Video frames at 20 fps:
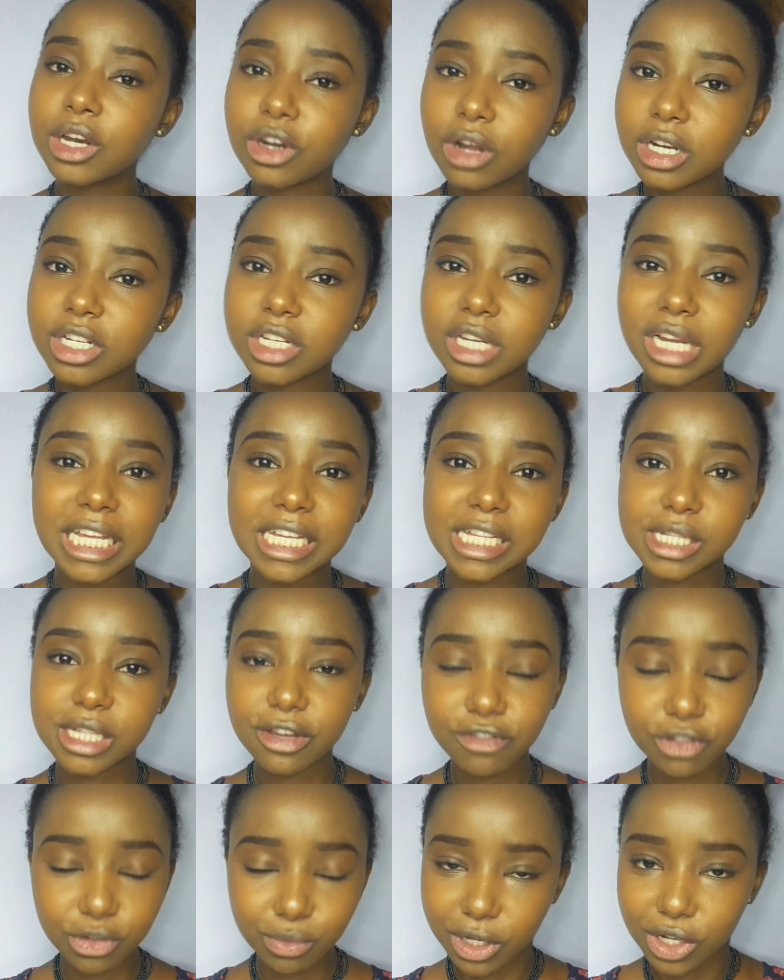not really
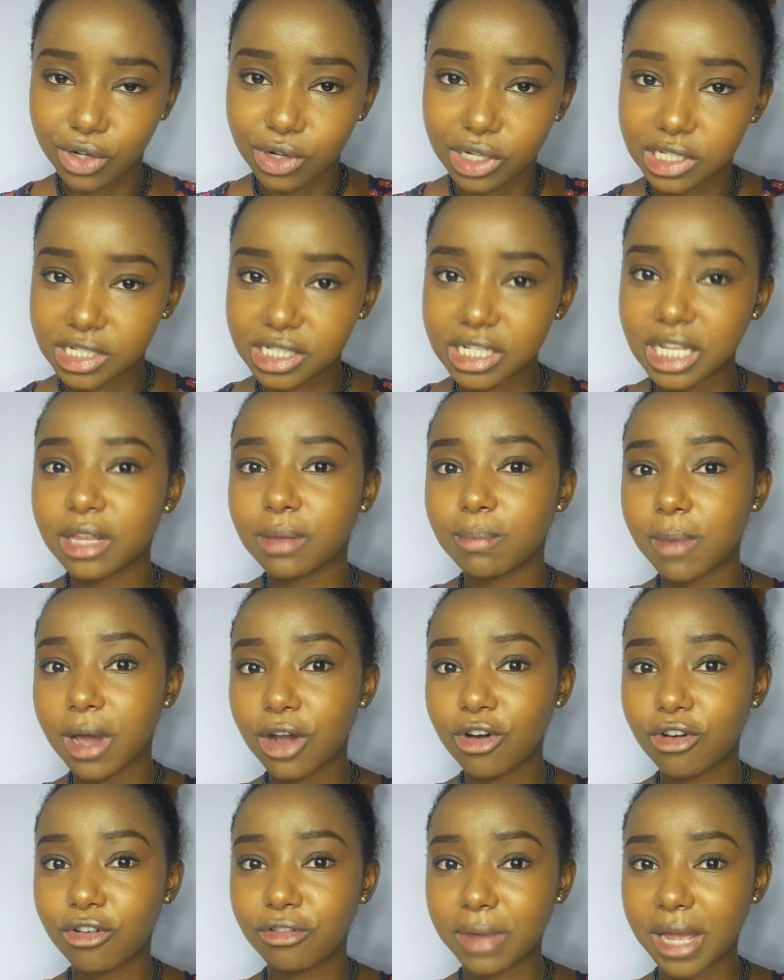saved me because it's at the
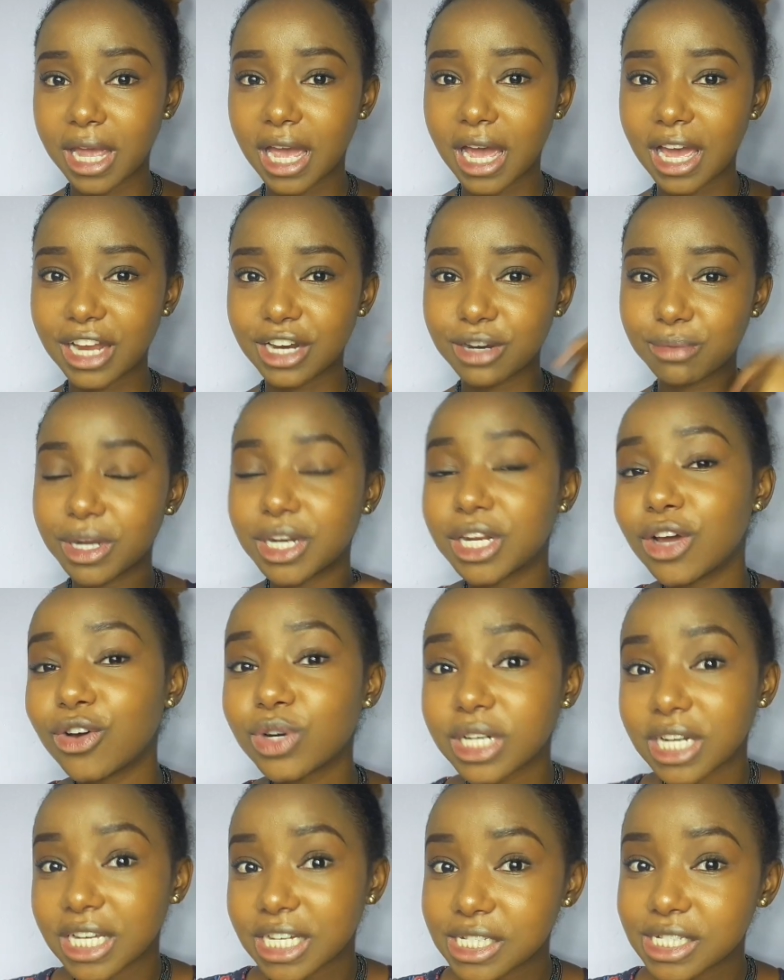back of my hand, but now
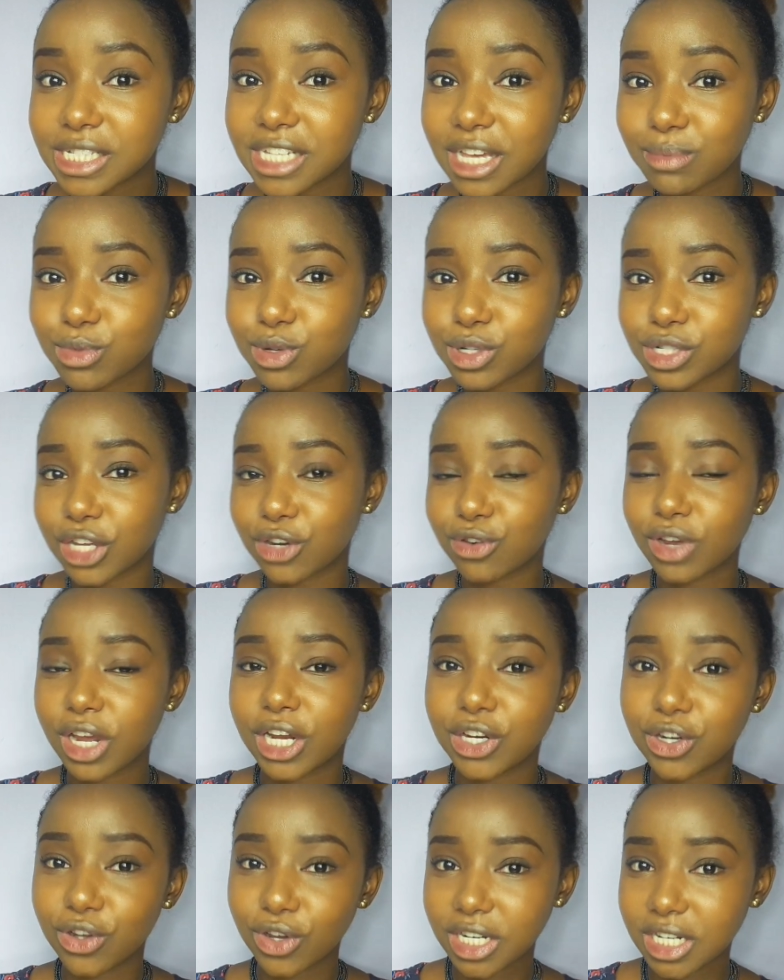next time, because I know
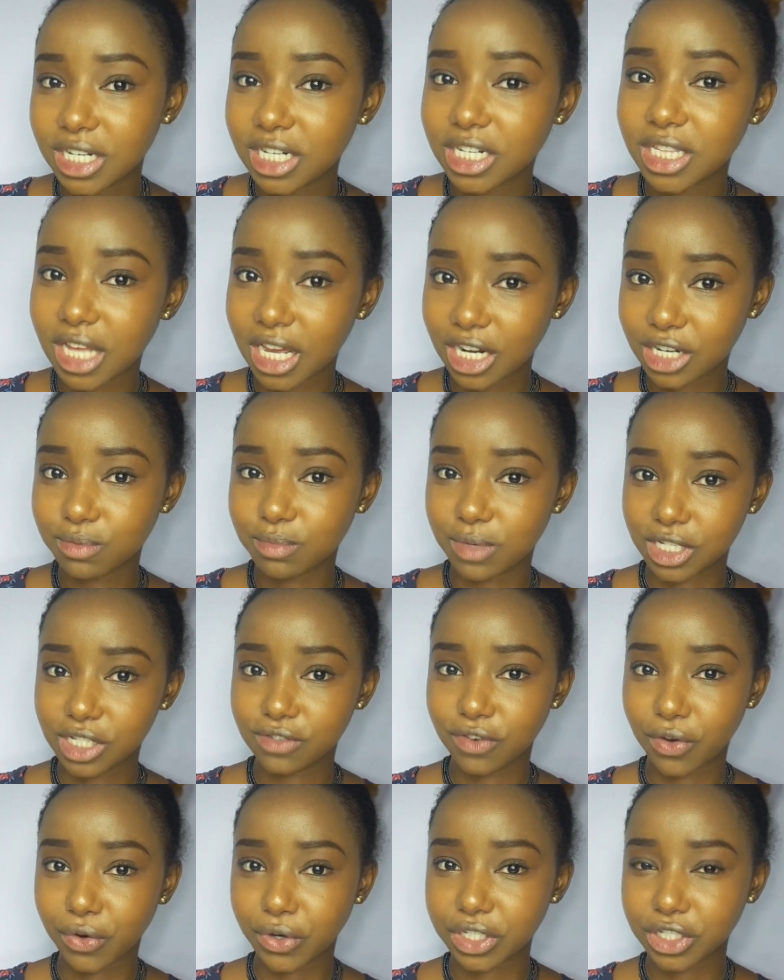I don't need that
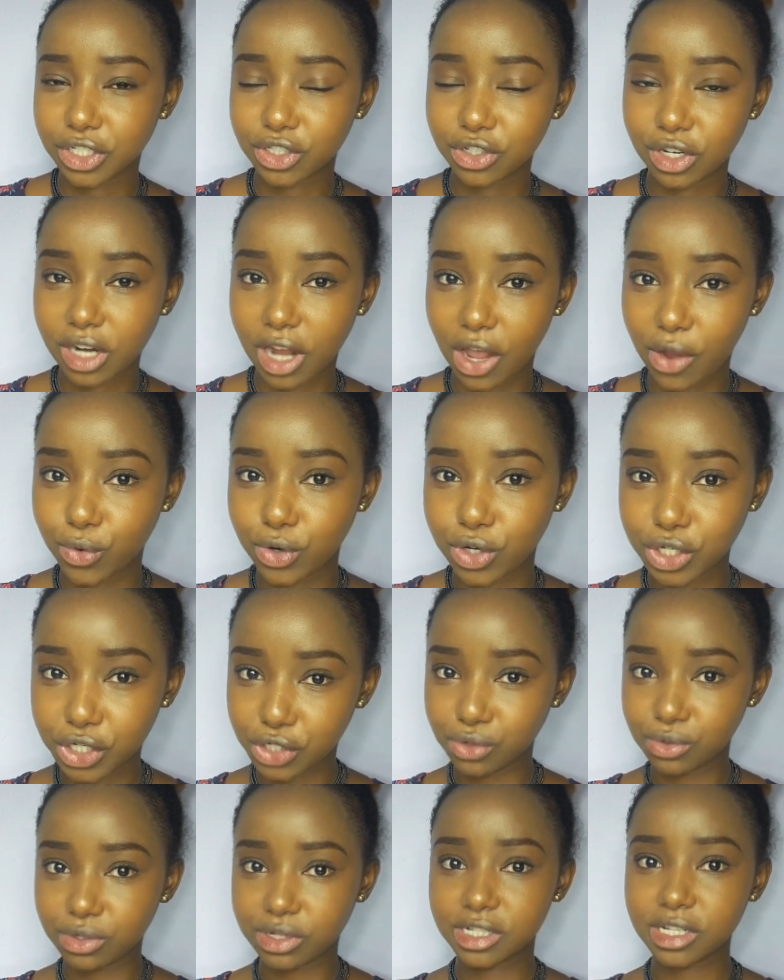much foundation, I
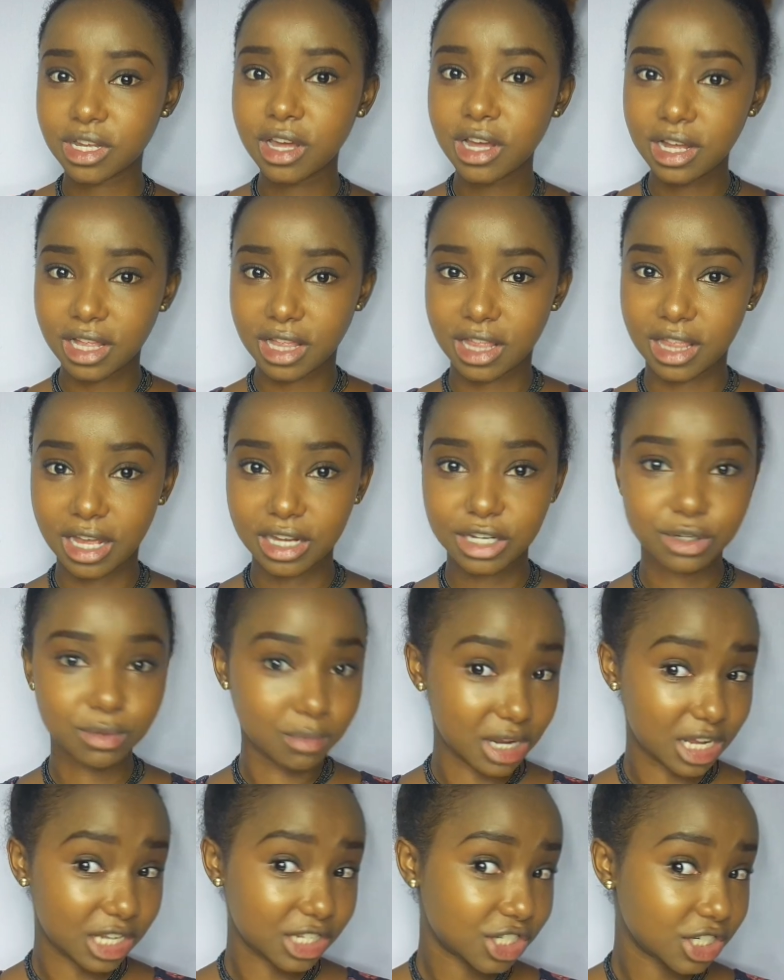won't use that
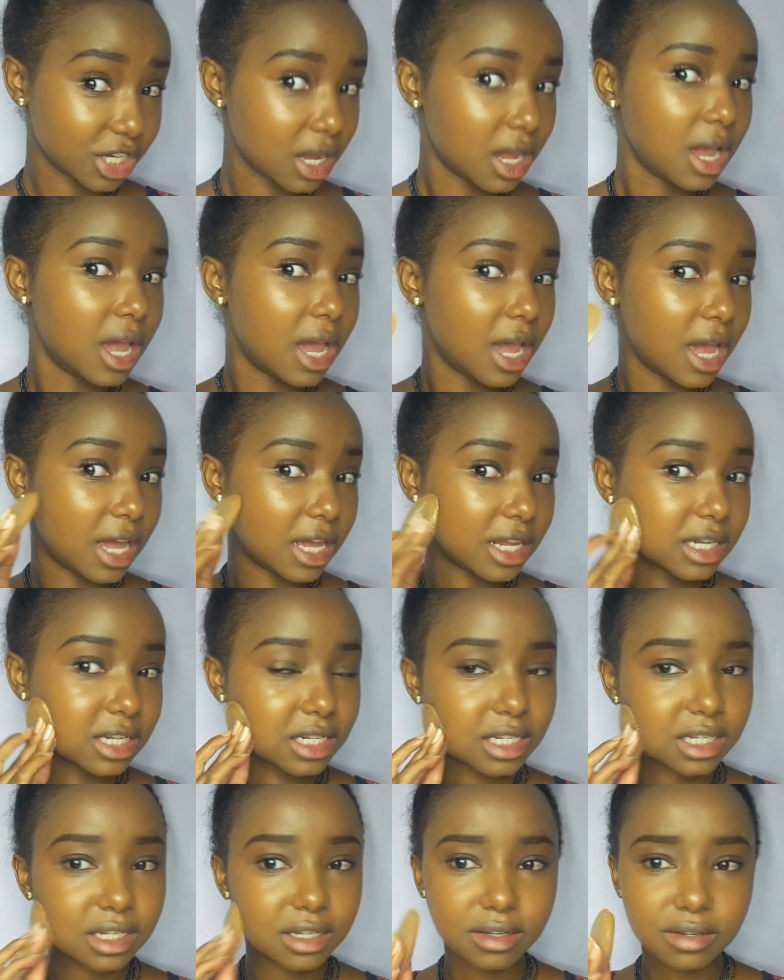much,
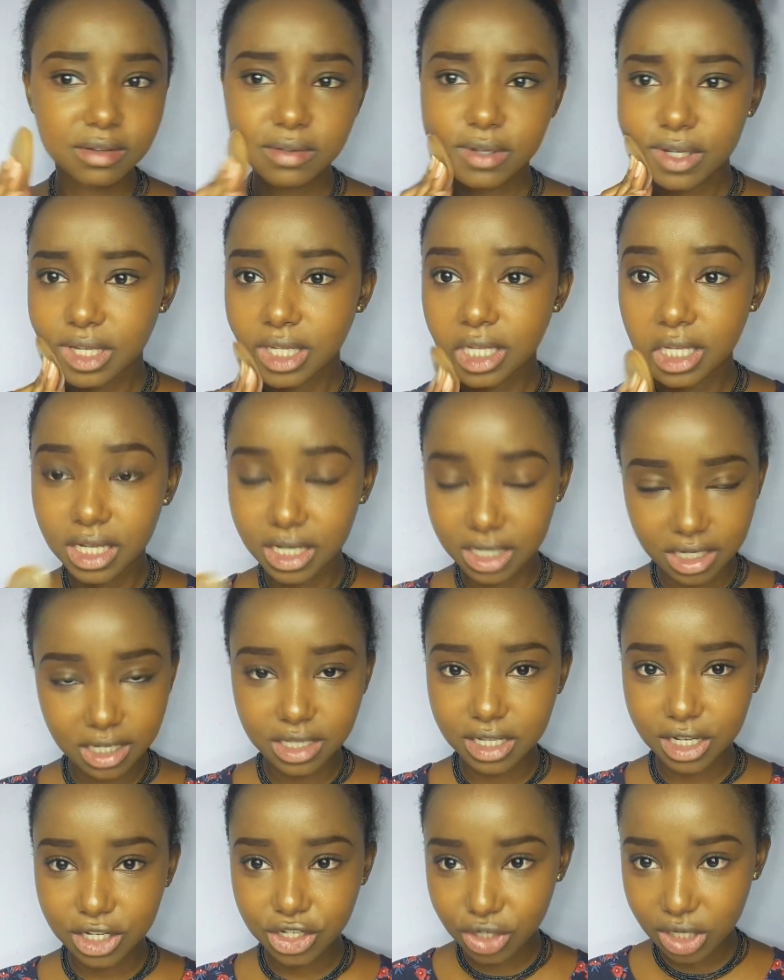and it
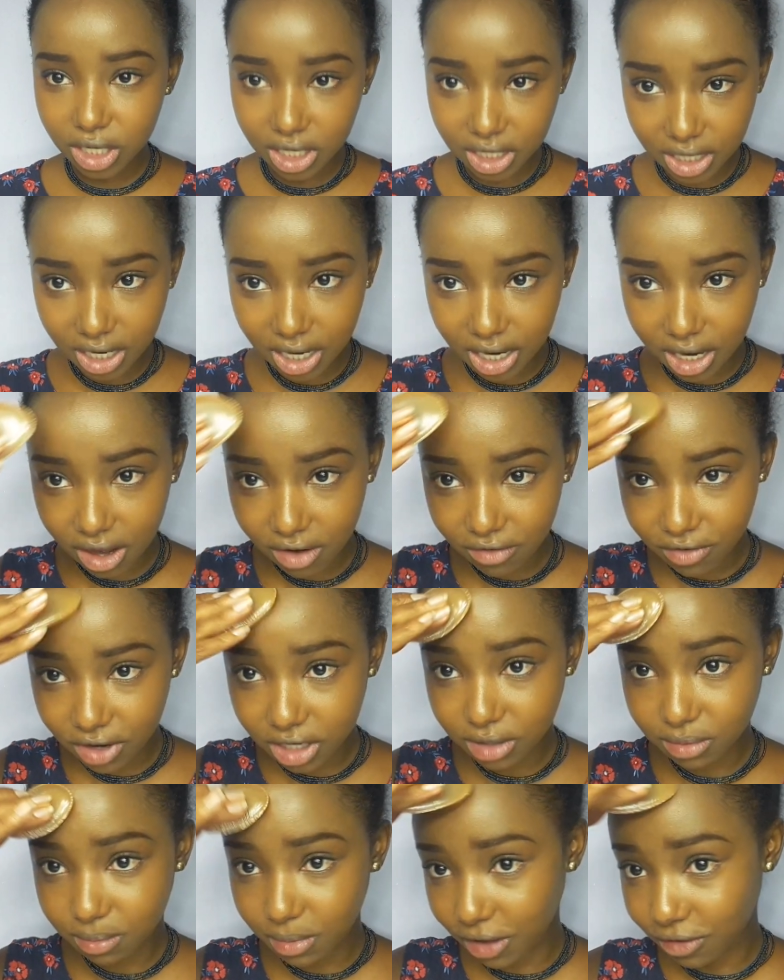has actually
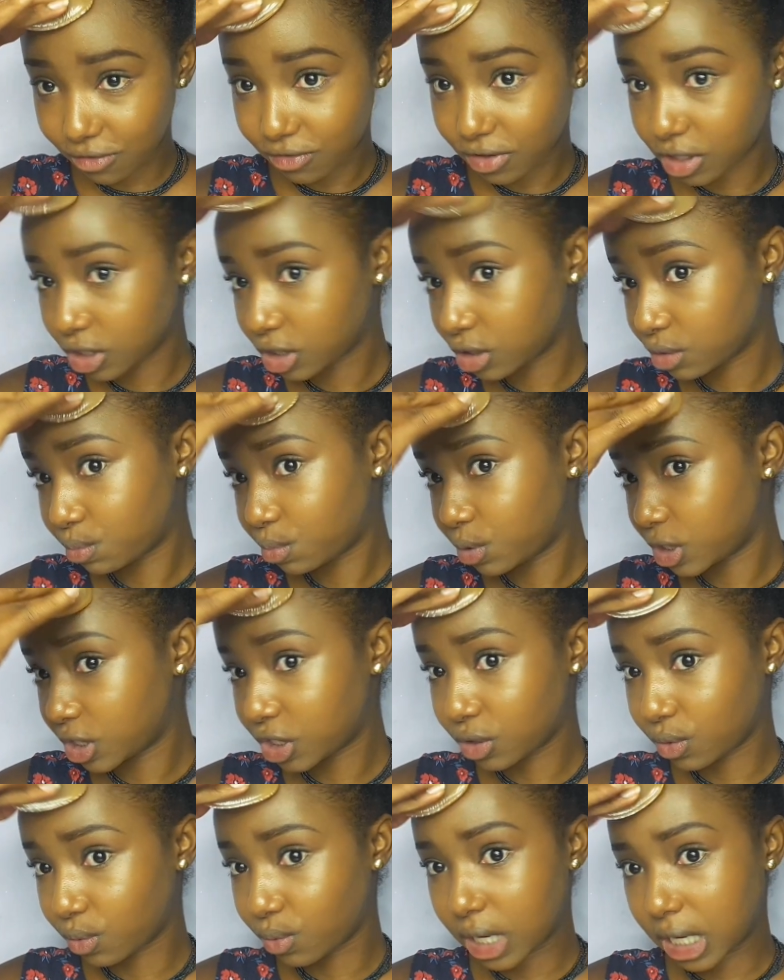covered my face
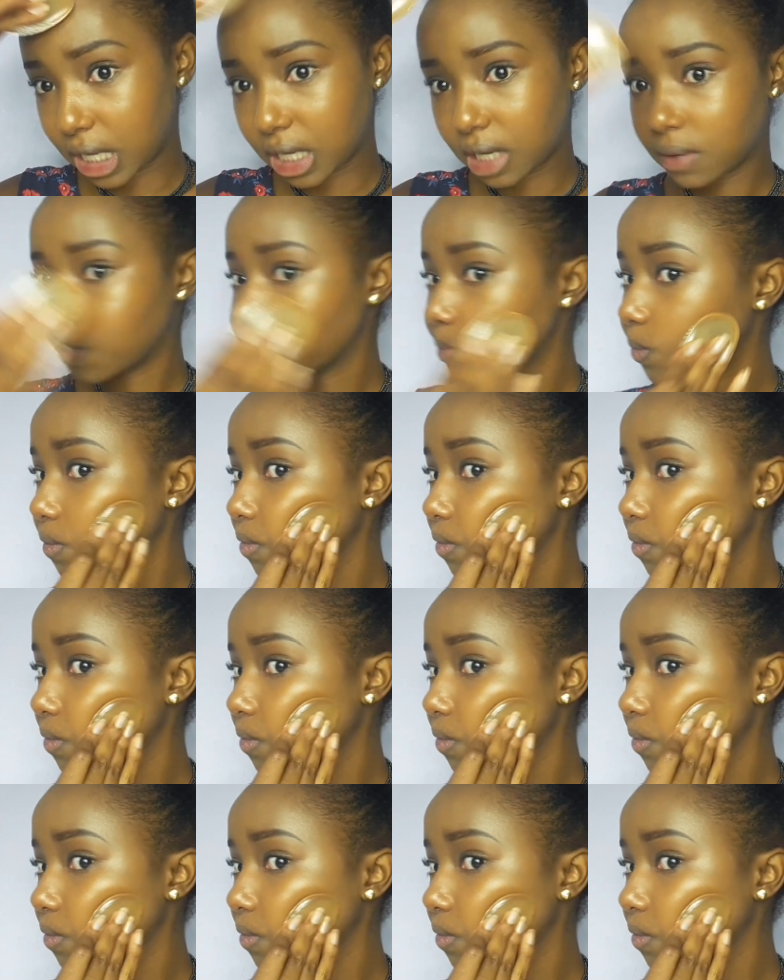pretty well.